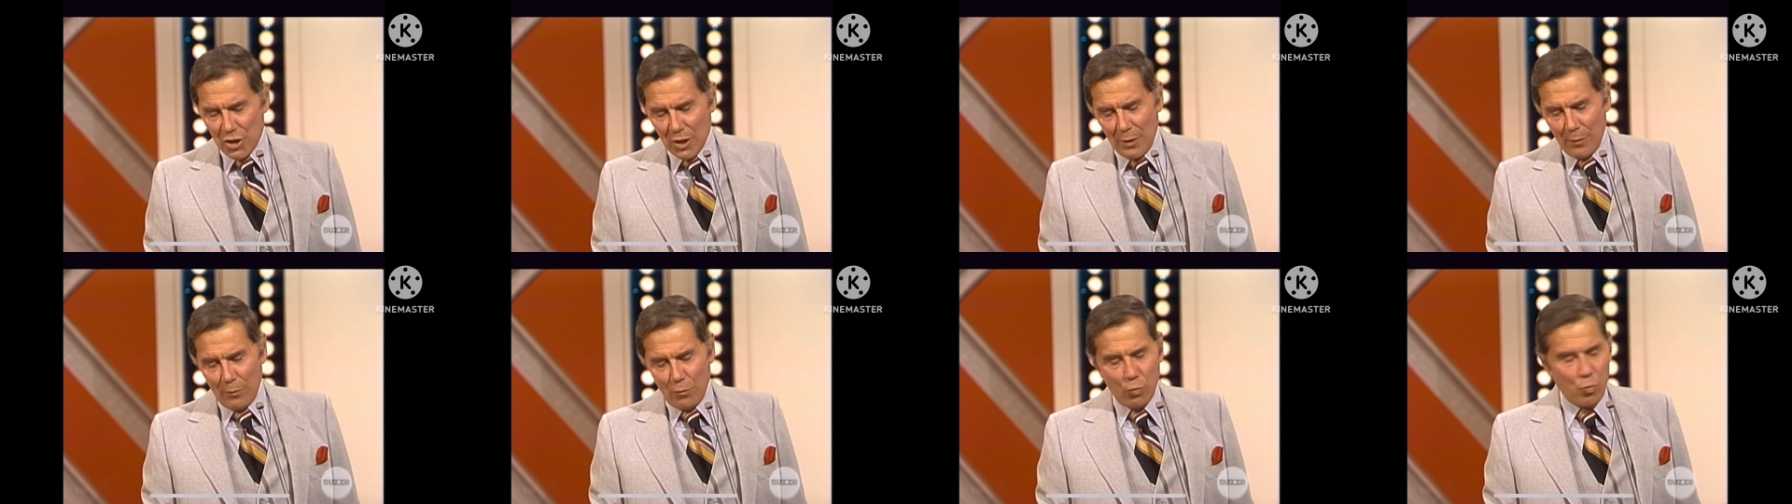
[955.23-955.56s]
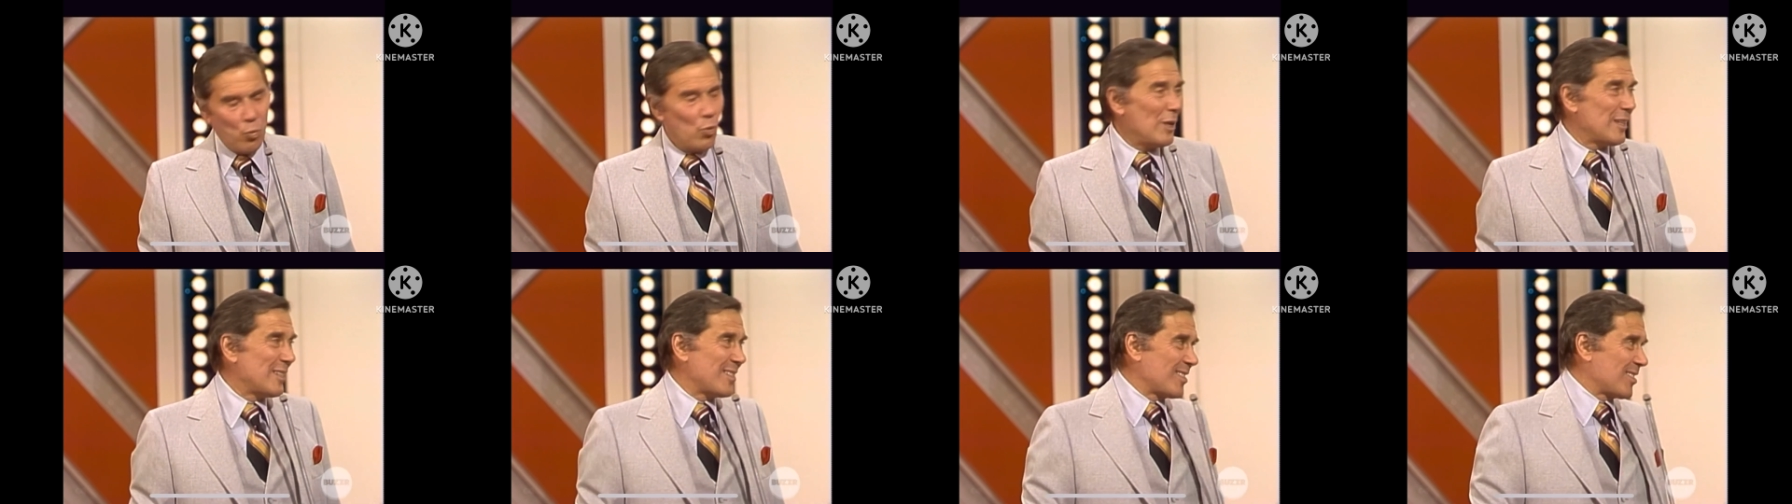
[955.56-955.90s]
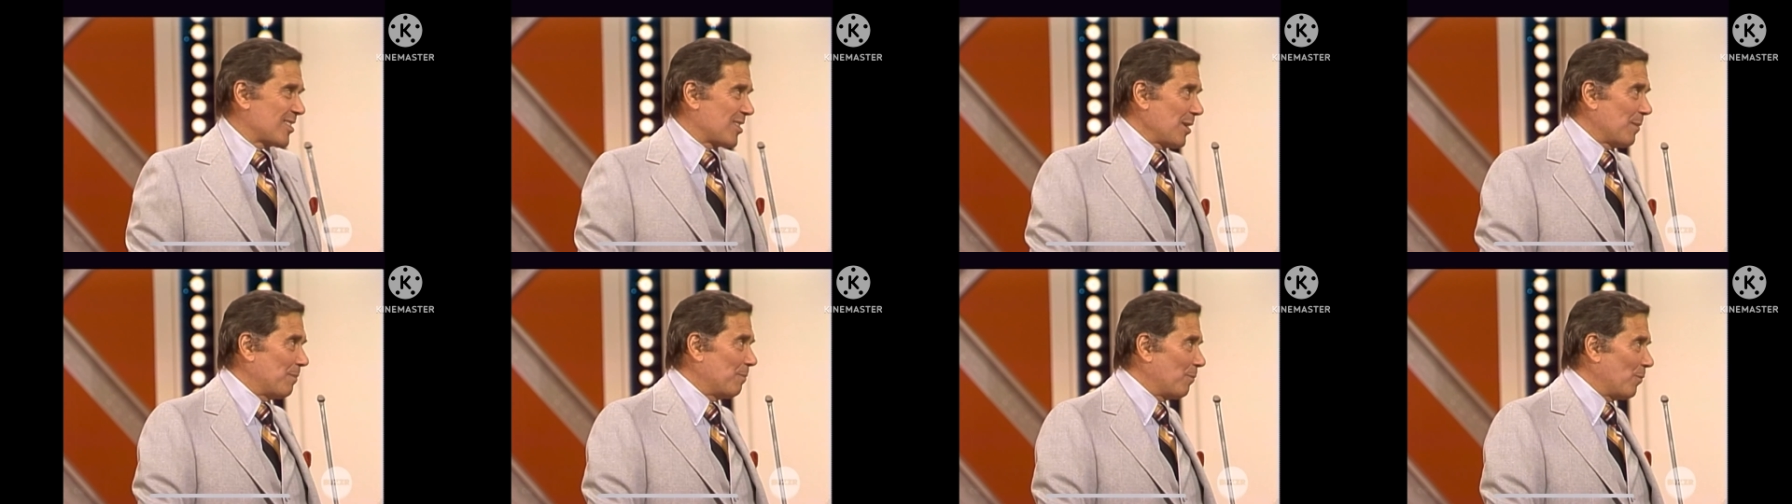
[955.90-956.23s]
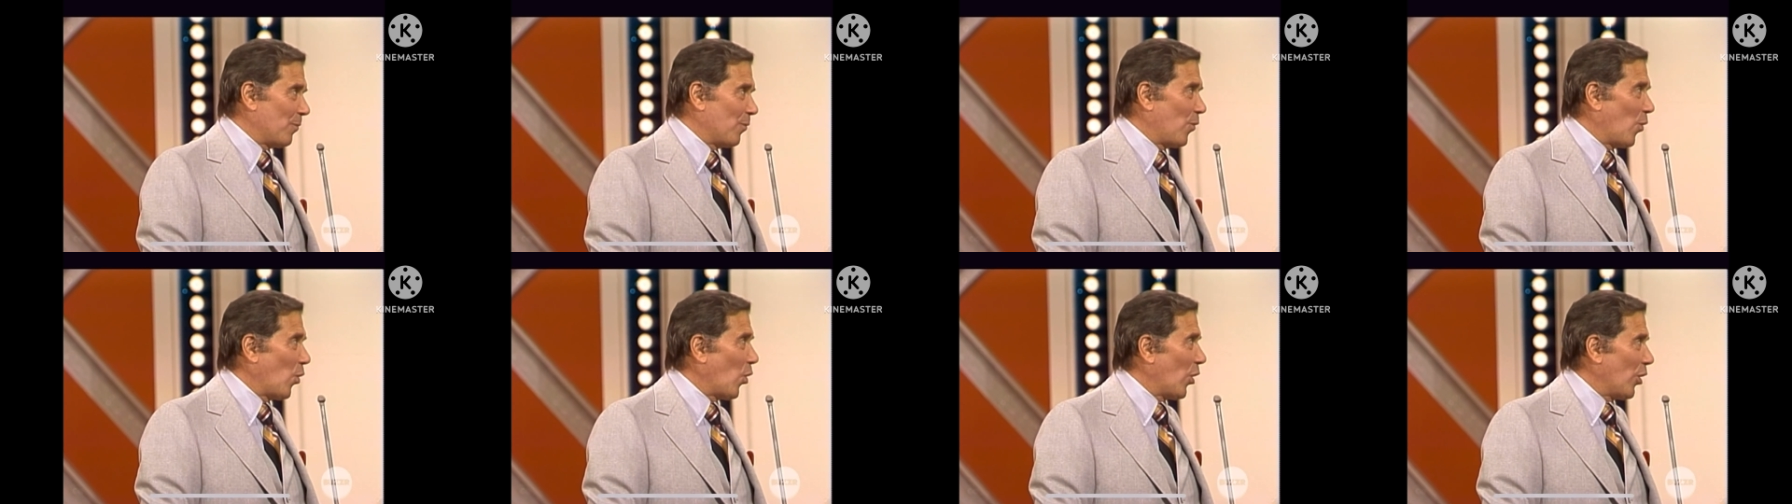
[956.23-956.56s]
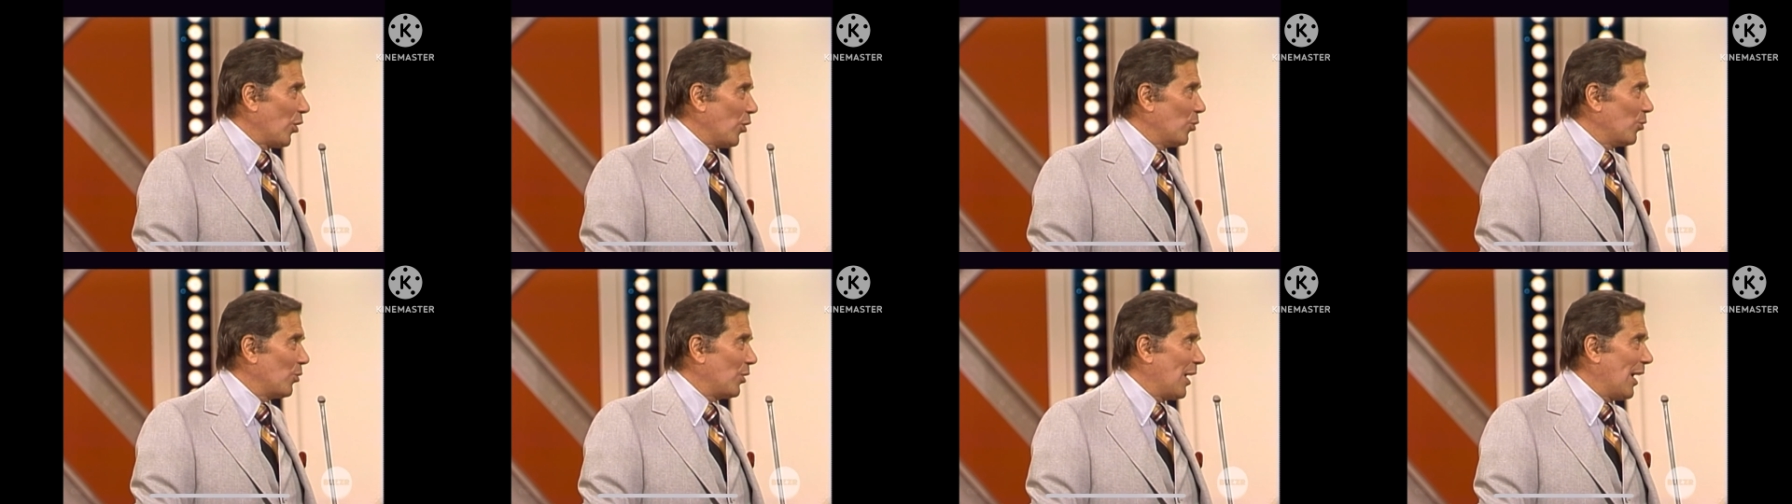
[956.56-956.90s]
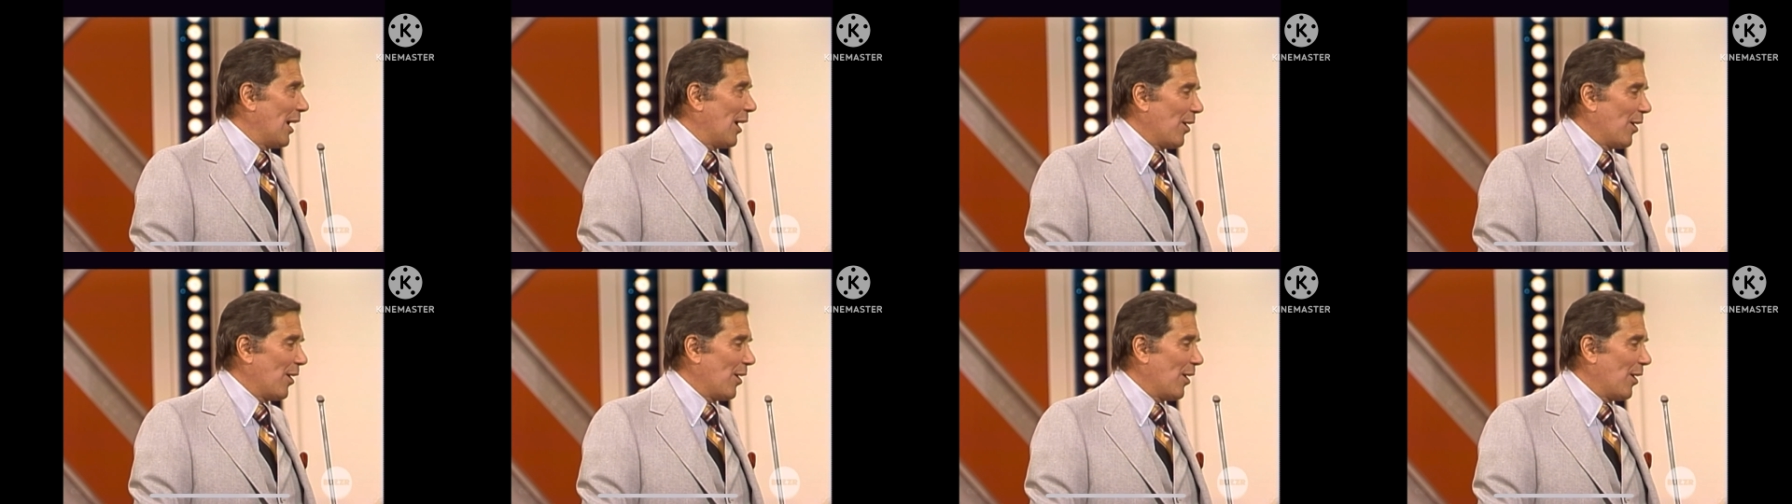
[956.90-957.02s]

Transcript: of wisdom for you now.